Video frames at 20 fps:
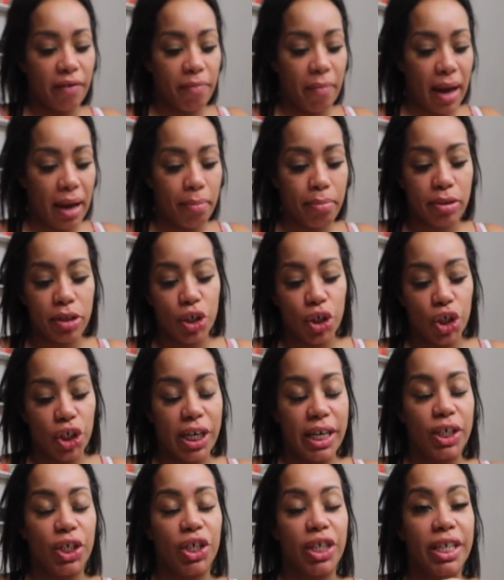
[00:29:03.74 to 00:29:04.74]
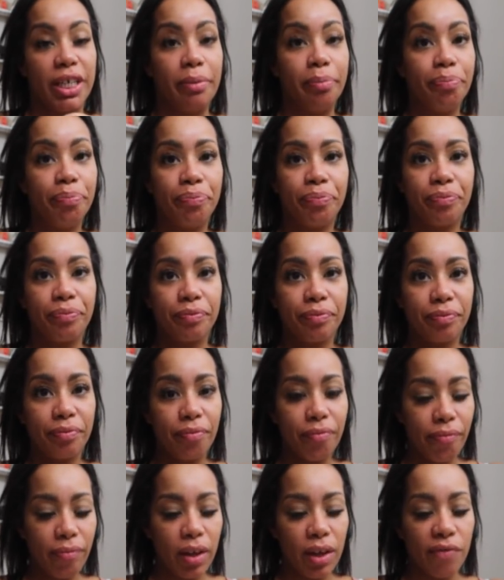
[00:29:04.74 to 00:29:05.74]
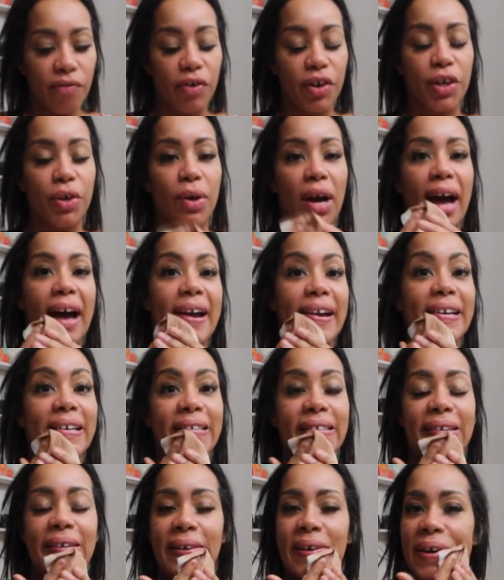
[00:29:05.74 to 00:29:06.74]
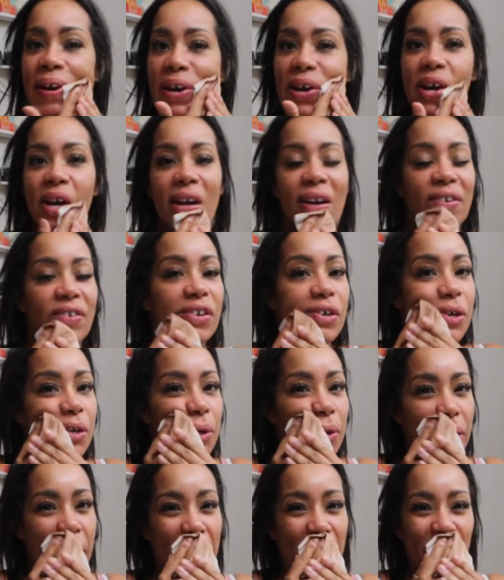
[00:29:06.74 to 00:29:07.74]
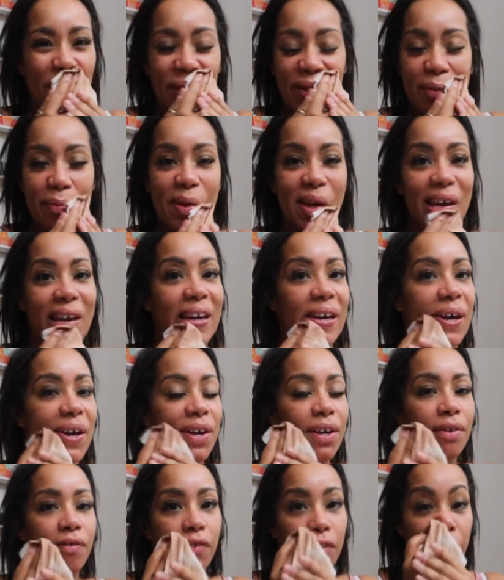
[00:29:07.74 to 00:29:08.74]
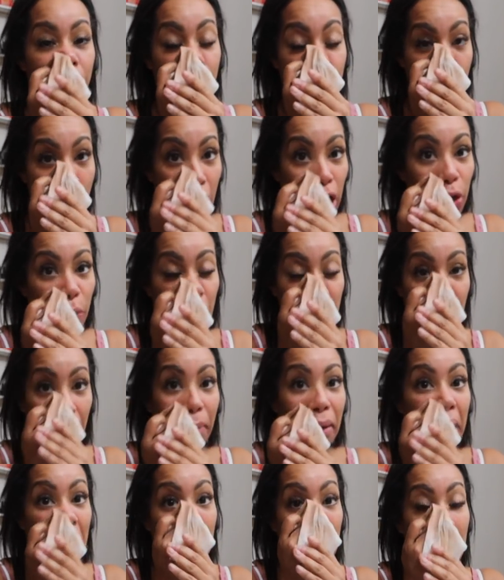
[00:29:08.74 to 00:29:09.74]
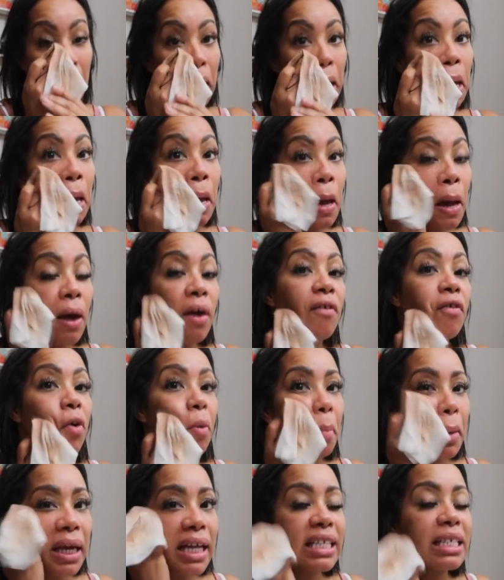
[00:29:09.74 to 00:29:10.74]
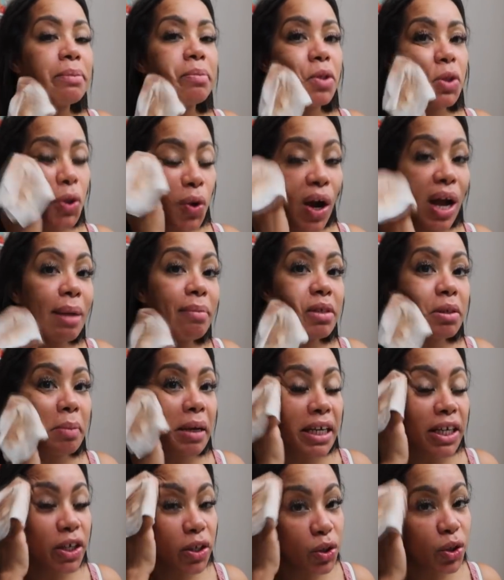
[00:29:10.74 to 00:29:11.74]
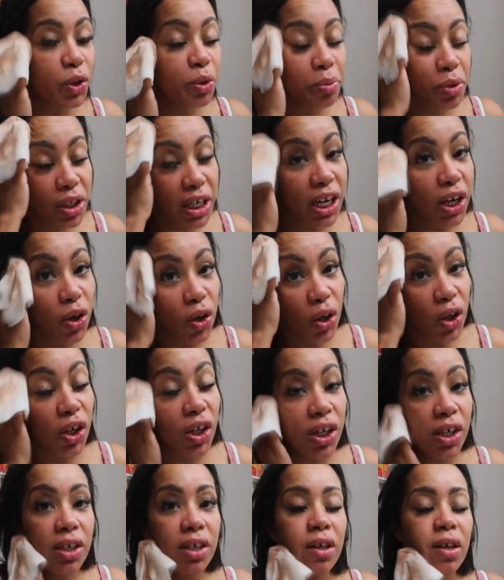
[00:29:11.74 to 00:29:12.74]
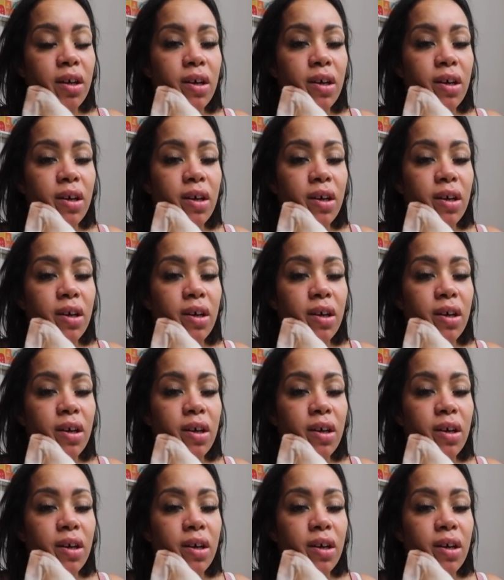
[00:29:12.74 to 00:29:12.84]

of my appreciation for you guys, for sticking with me, for following me, for being subscribed to my YouTube channel,